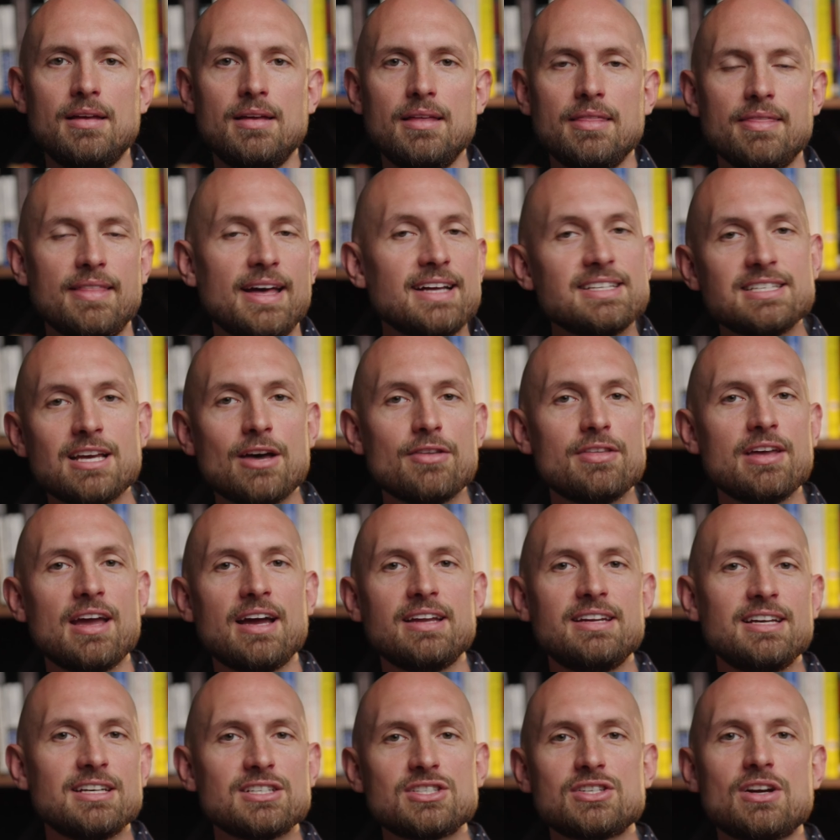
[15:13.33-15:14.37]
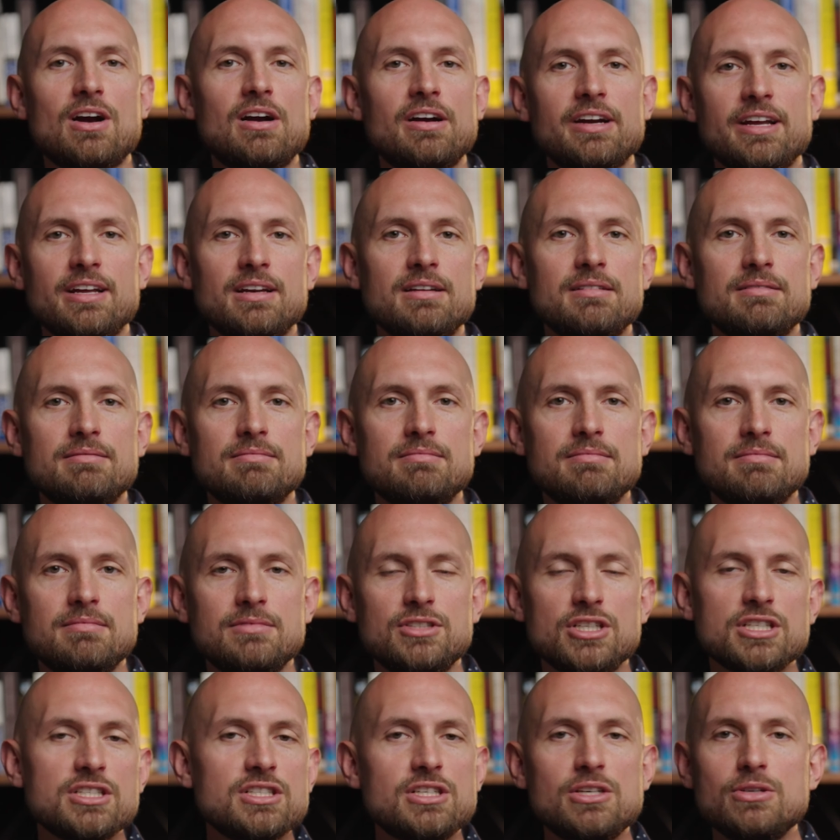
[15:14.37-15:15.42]
That's how the idea started.
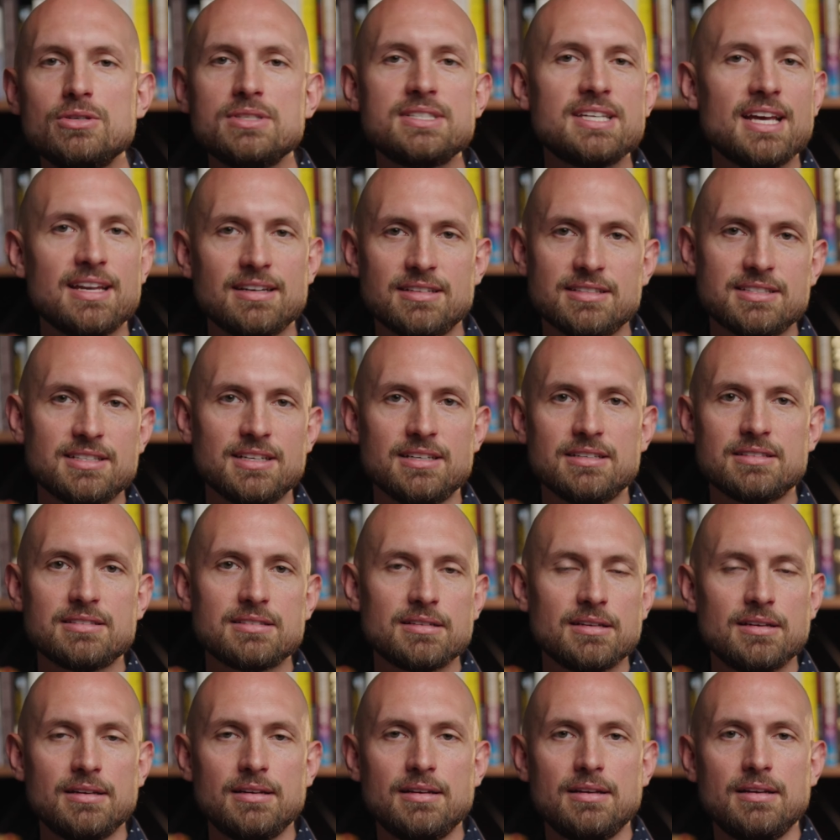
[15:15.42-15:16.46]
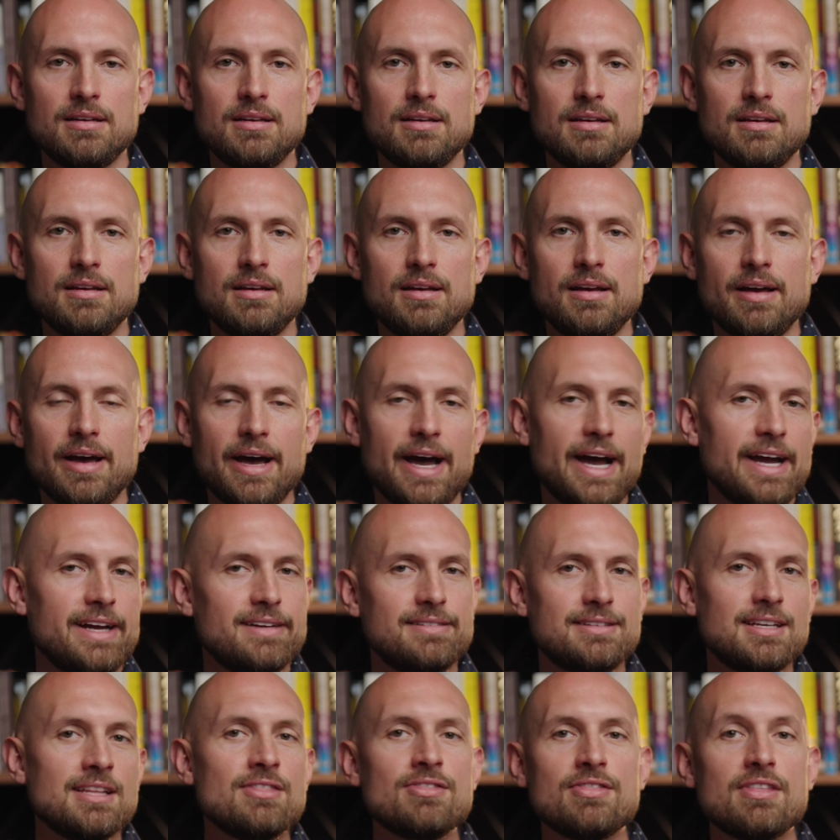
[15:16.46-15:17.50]
Just 2 sentences. I
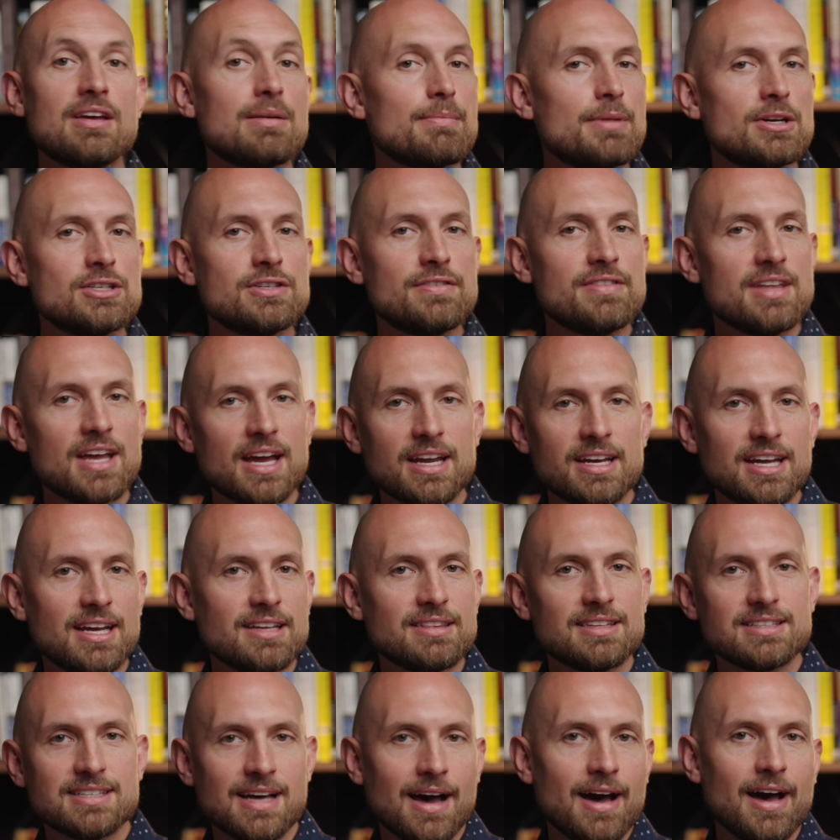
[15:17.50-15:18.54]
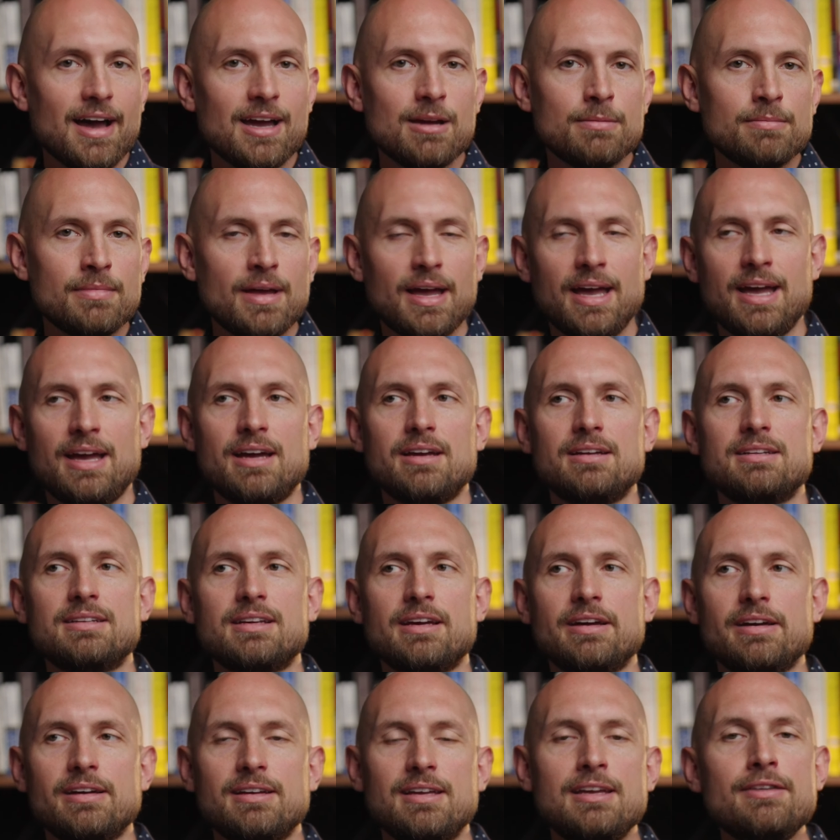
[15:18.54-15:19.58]
didn't think much of the idea at the time, and
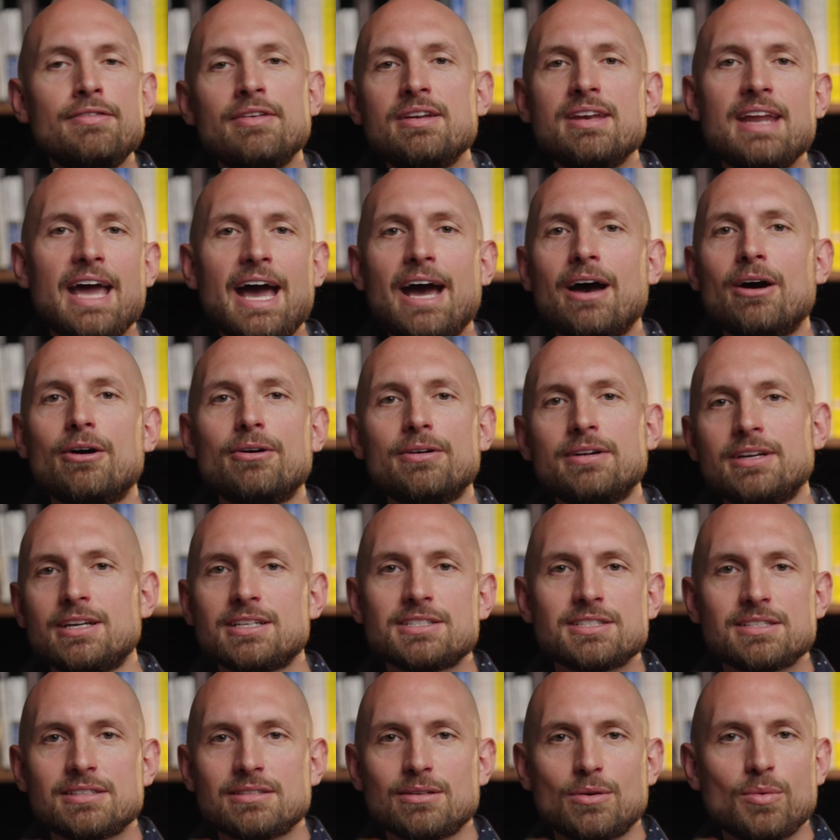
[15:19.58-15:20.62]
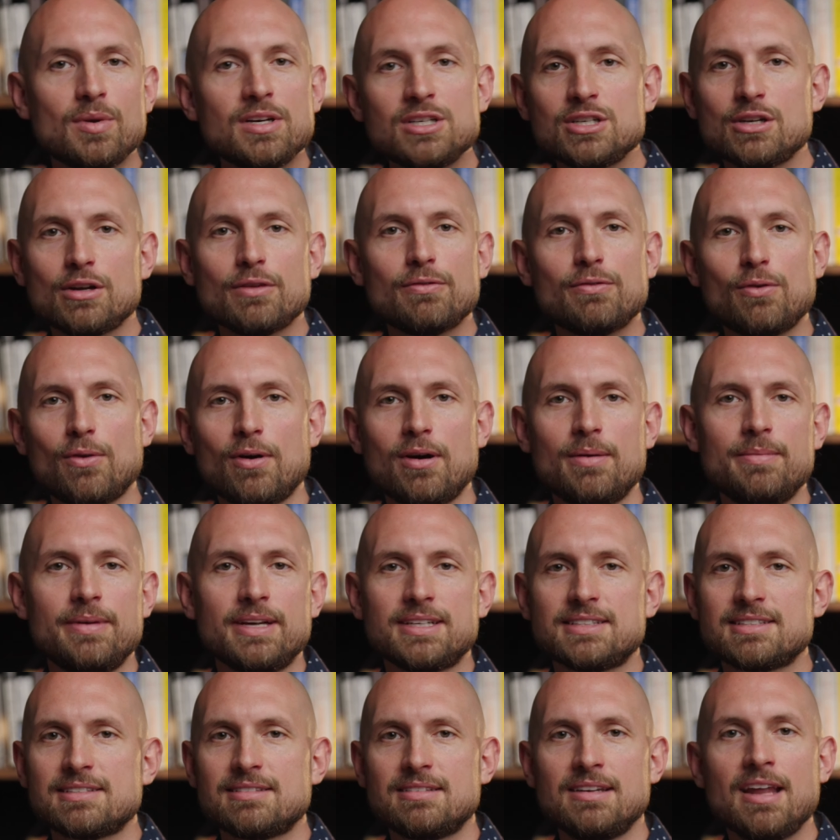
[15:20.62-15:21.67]
even now, in its original form,
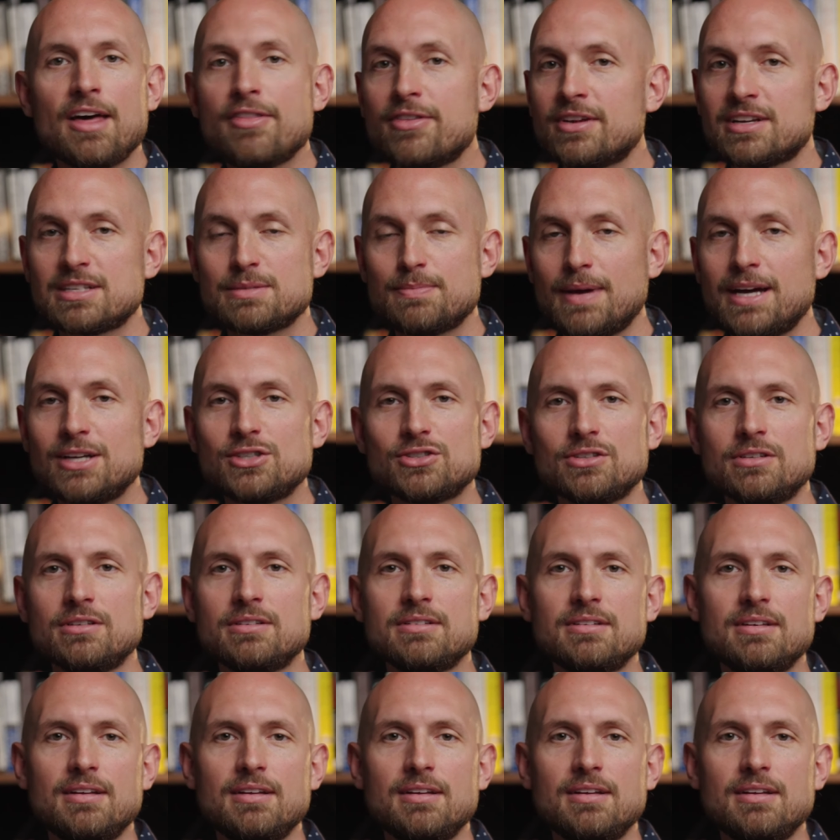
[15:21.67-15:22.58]
it's nothing special.